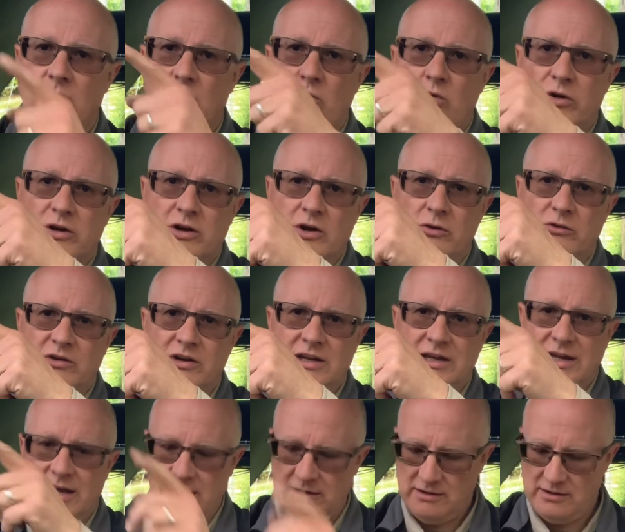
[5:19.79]
water goes in
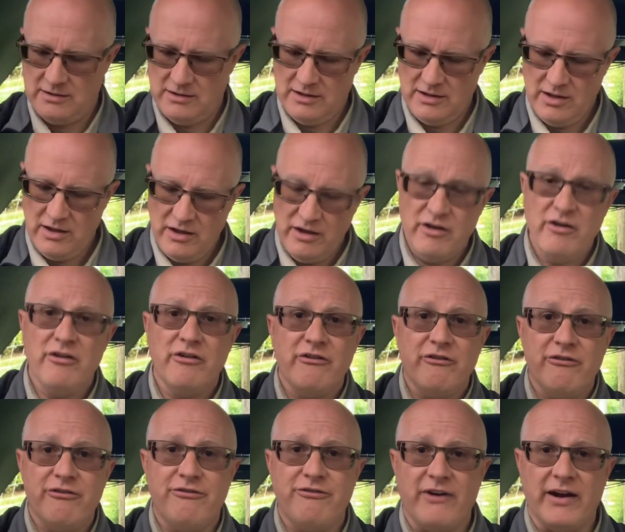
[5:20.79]
here,
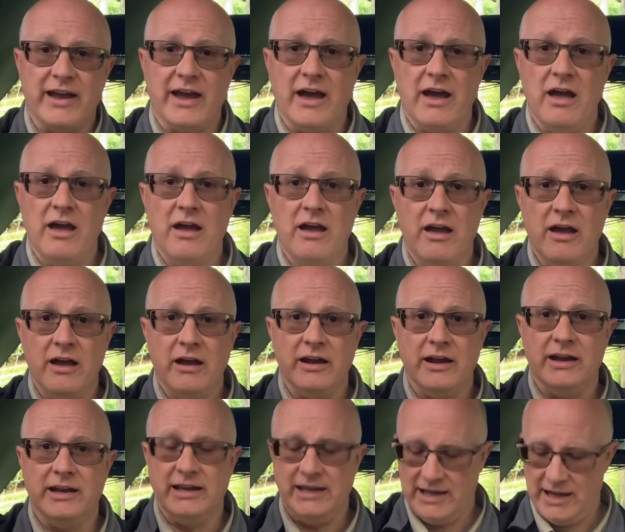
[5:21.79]
fire
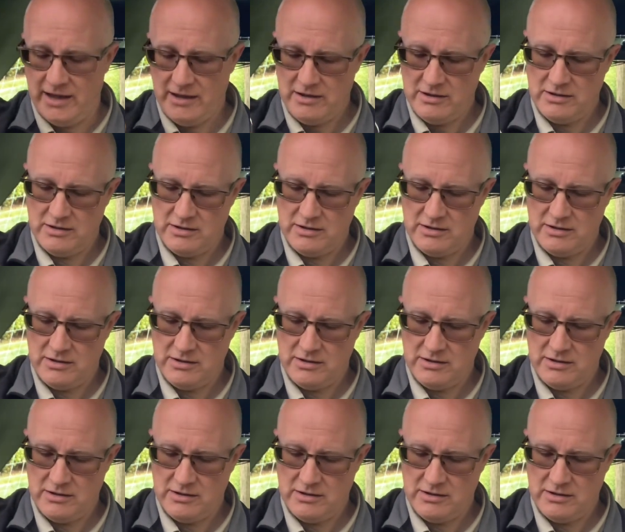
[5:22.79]
in here,